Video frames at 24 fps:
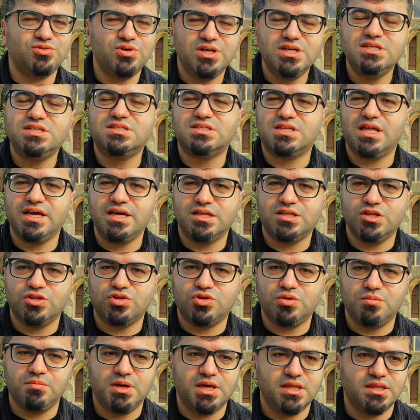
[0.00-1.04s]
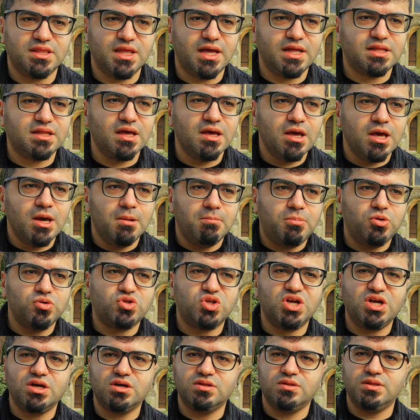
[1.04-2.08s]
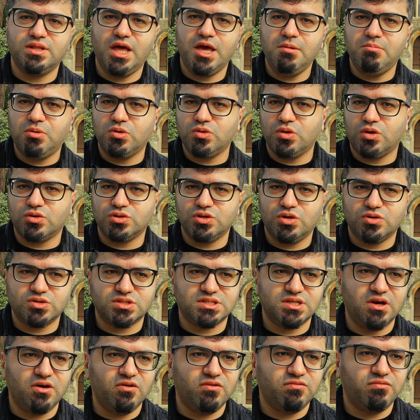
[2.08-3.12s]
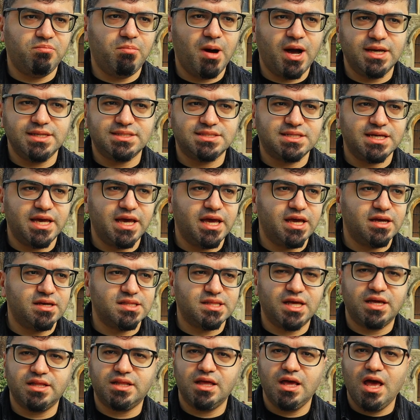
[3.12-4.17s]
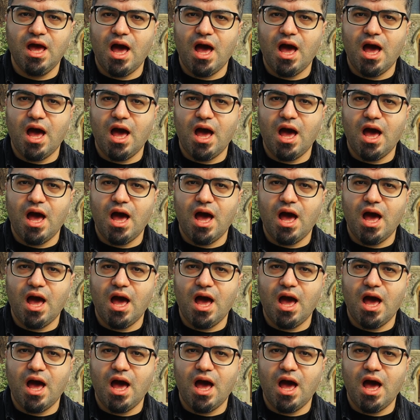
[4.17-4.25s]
restated to me that putting label on yourself by saying that